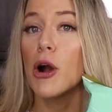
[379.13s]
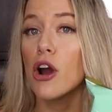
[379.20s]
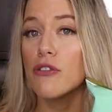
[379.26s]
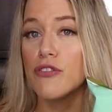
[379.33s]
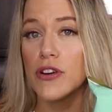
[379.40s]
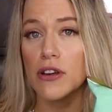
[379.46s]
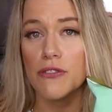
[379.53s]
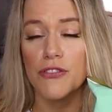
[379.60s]

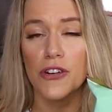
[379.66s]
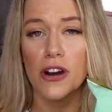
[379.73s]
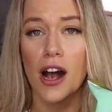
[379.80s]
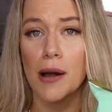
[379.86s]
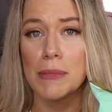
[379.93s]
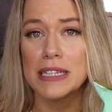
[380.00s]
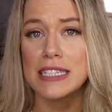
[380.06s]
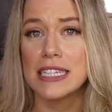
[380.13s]
Perfect for
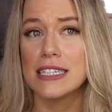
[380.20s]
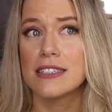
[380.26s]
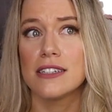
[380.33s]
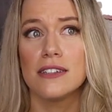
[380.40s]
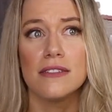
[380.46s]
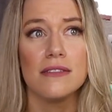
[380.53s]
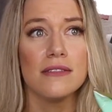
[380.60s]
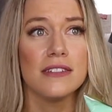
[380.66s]

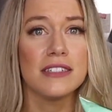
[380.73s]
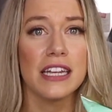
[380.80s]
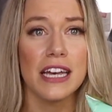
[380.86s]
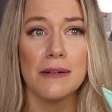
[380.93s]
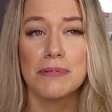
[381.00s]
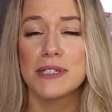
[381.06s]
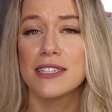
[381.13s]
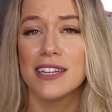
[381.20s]
hummuses,
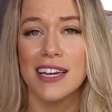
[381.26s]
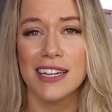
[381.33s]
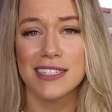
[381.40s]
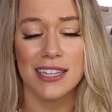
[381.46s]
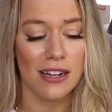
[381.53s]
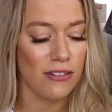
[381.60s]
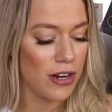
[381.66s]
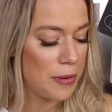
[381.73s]
dips,
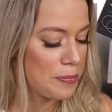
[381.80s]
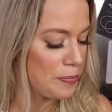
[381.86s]
etc.